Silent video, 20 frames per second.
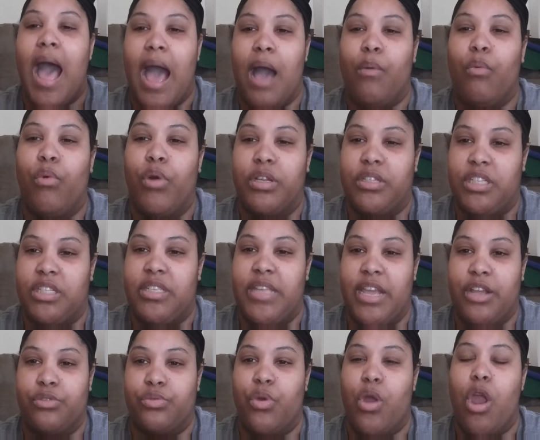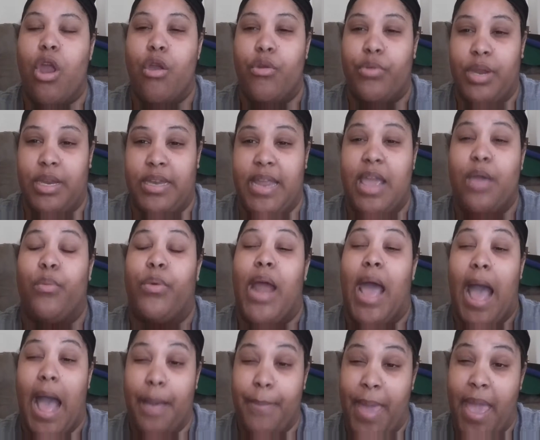I want to schedule her on a day when
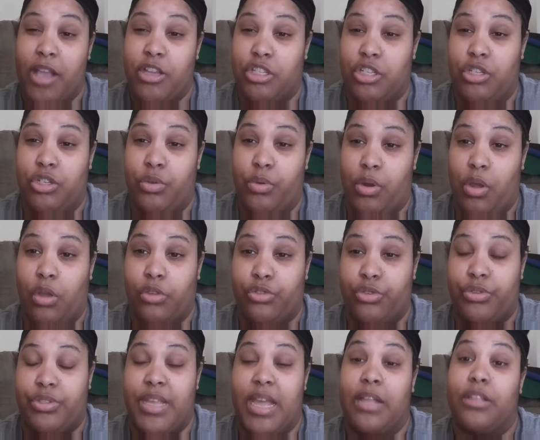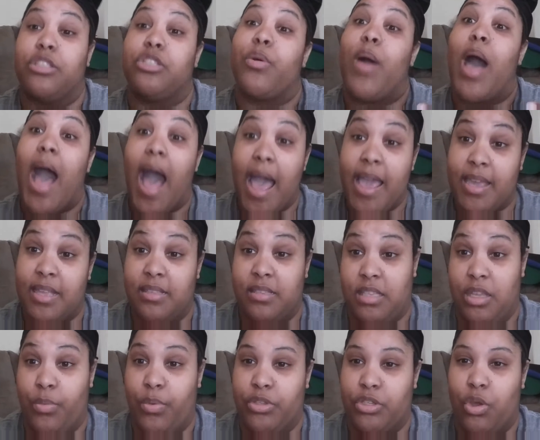I'm actually doing ultrasound so I can
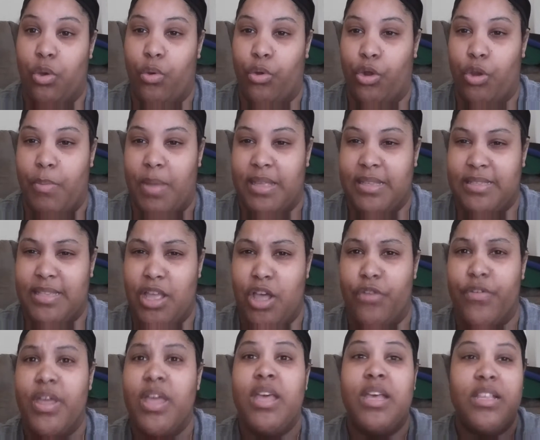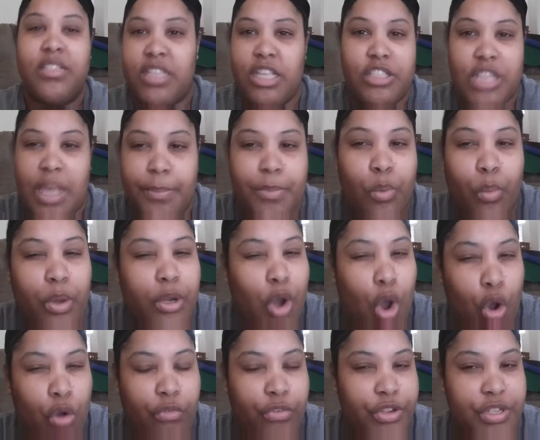see what's going on myself, since I'm the one
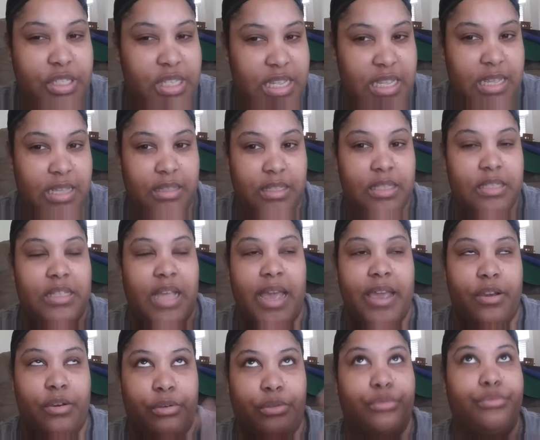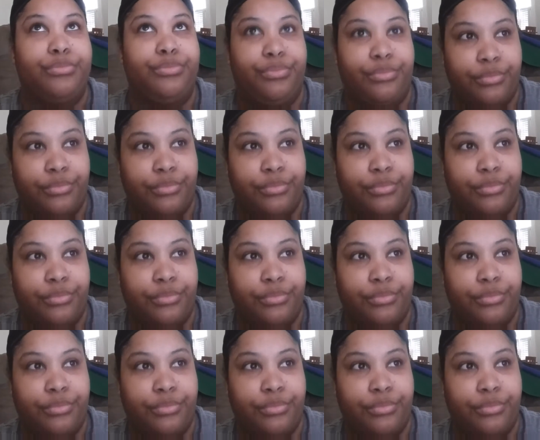overseeing the cycle.